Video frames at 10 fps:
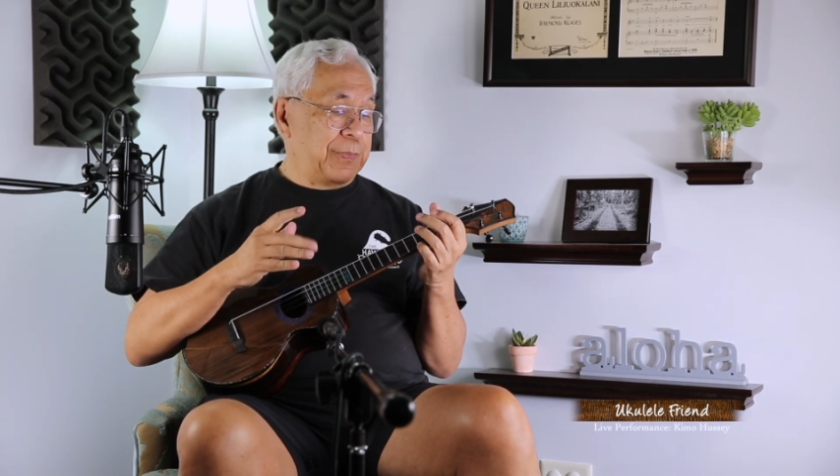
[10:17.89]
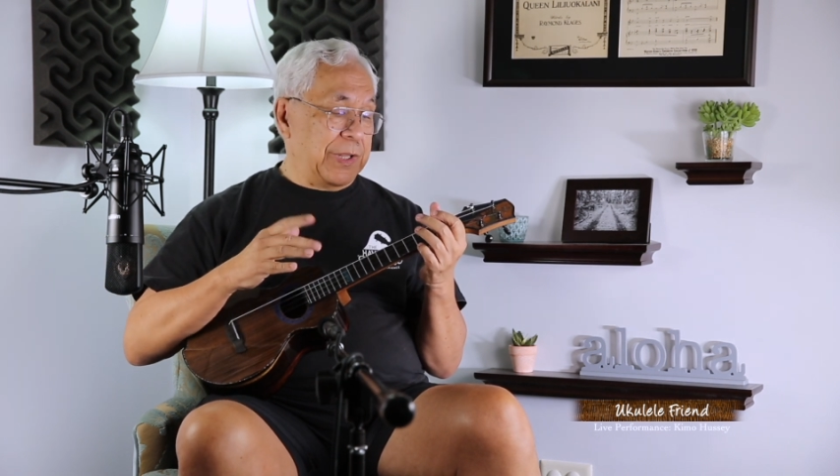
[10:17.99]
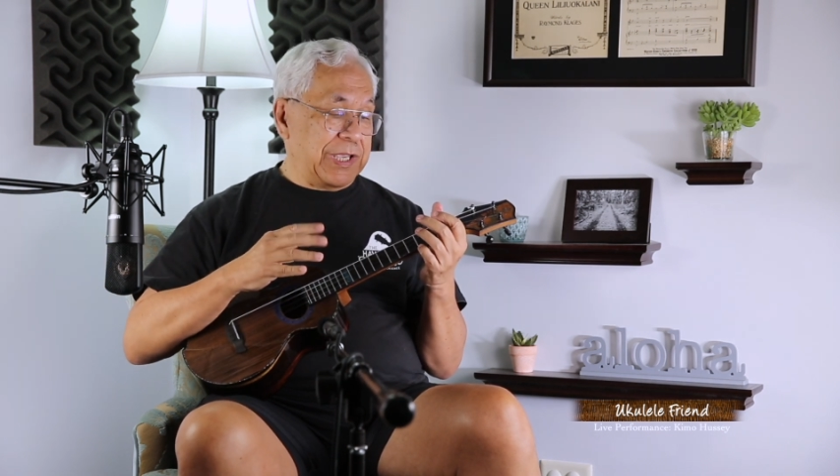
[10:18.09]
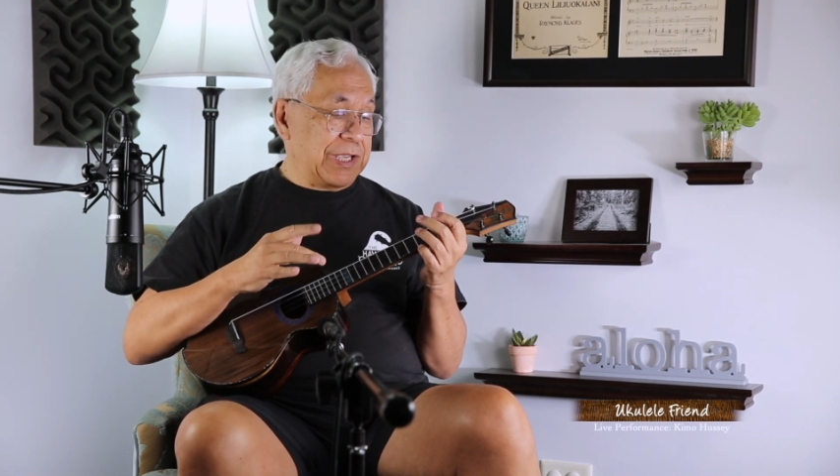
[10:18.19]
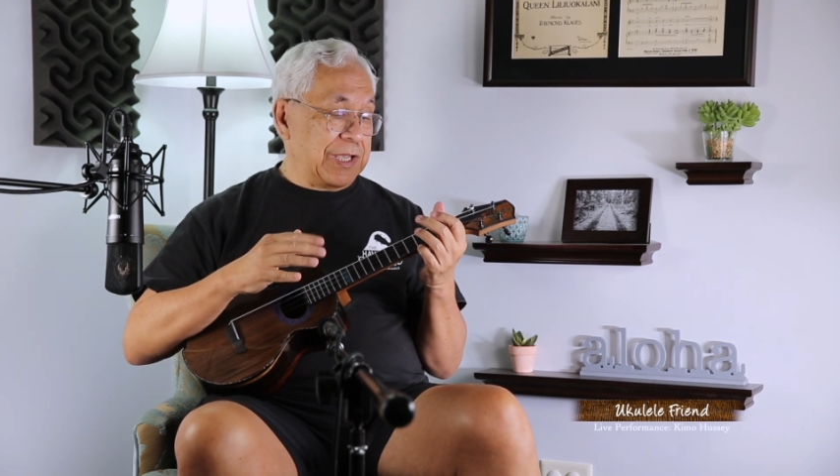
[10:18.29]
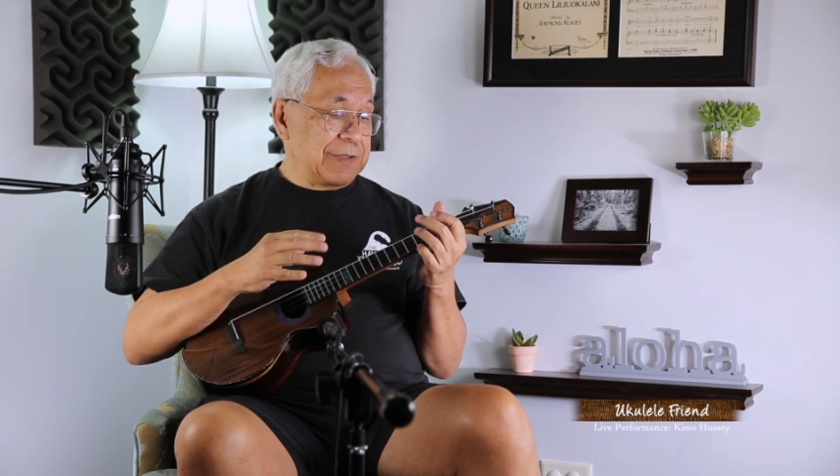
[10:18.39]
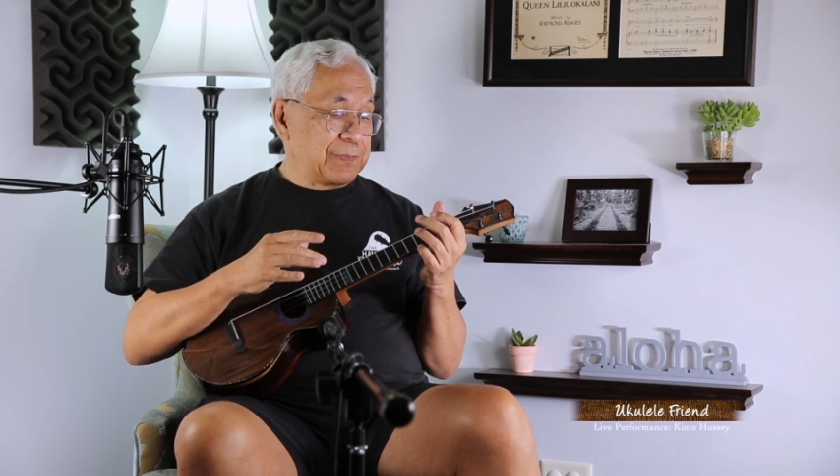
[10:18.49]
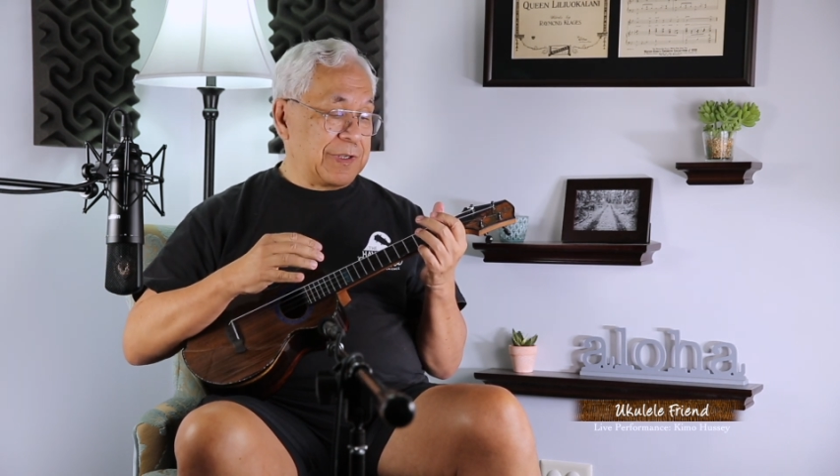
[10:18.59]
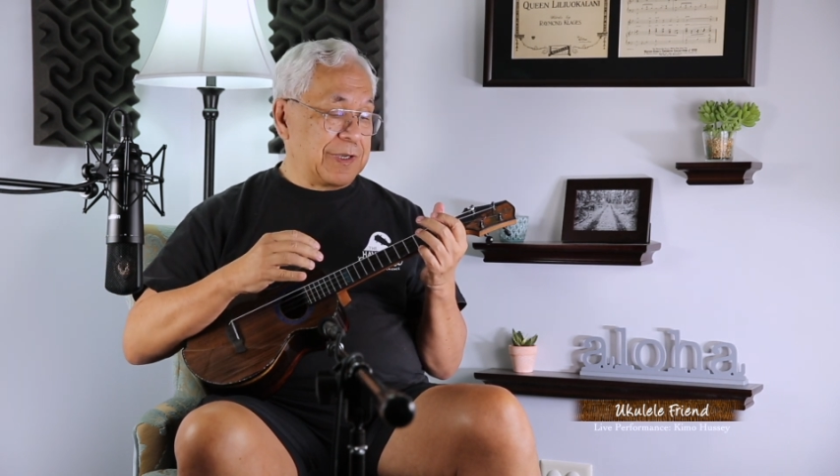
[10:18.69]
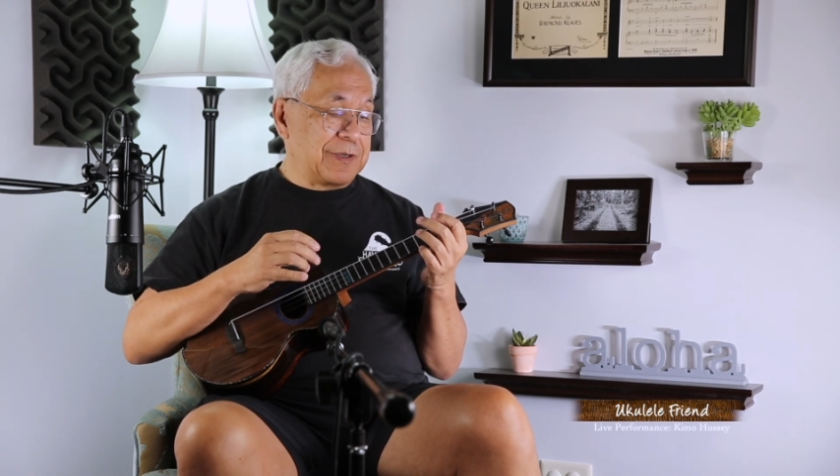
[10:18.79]
playing
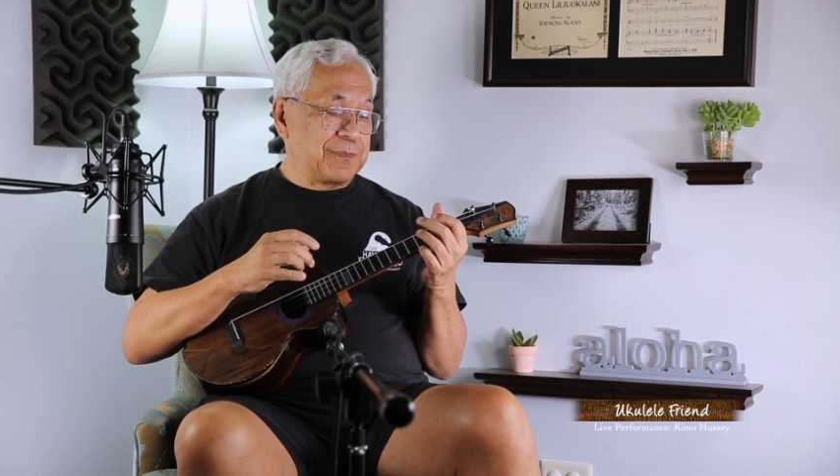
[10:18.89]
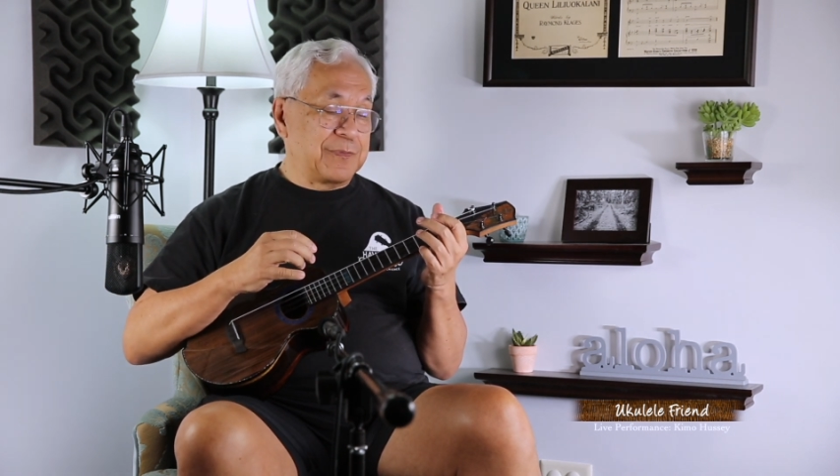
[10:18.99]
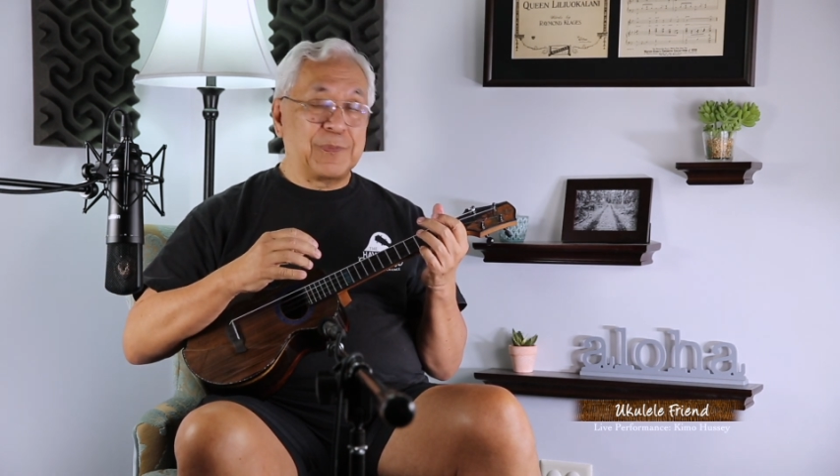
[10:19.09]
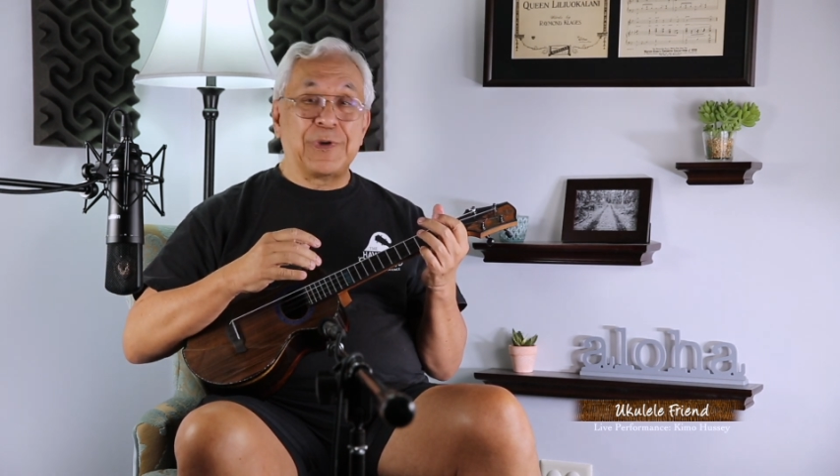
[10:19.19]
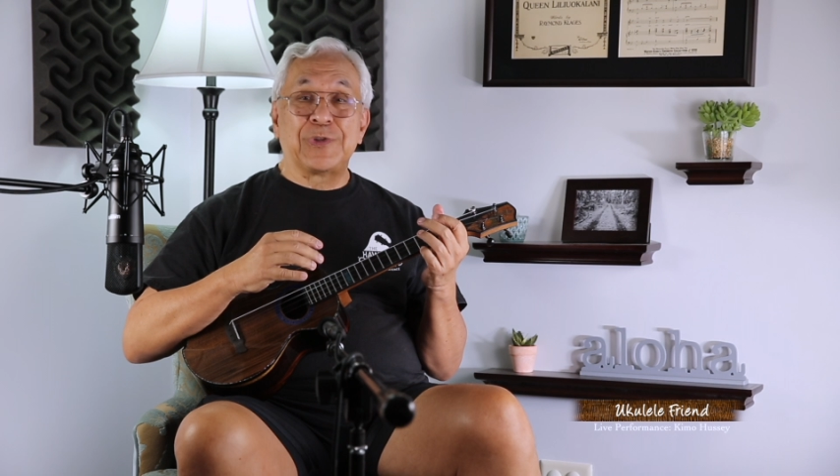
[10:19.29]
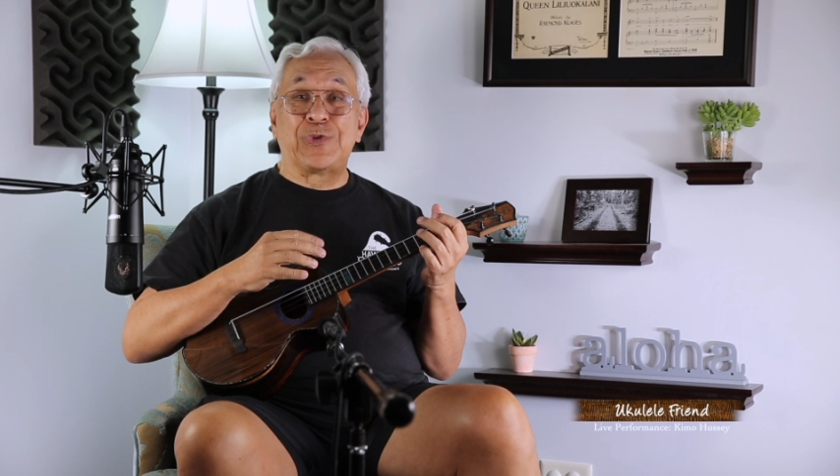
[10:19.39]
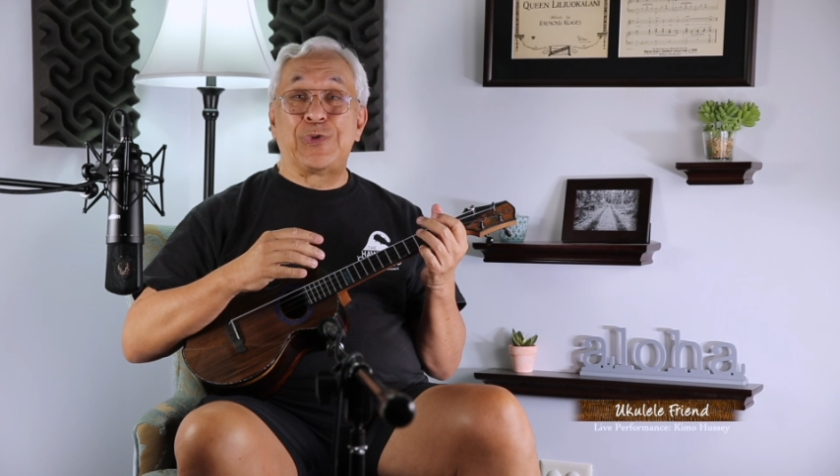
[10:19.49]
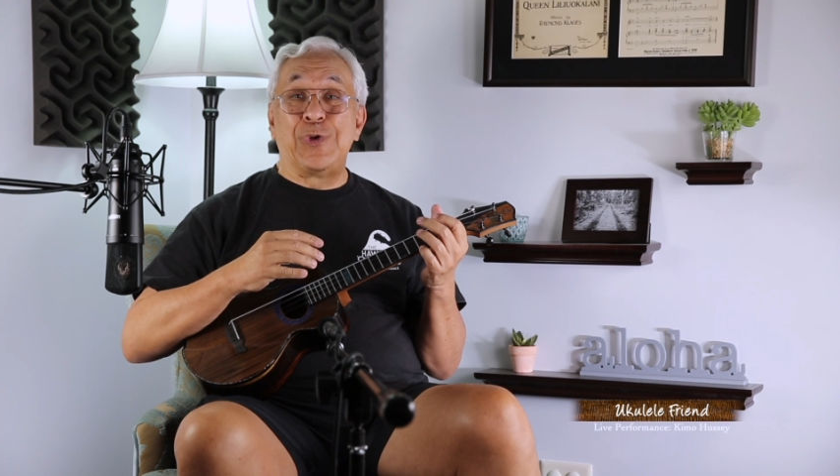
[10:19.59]
about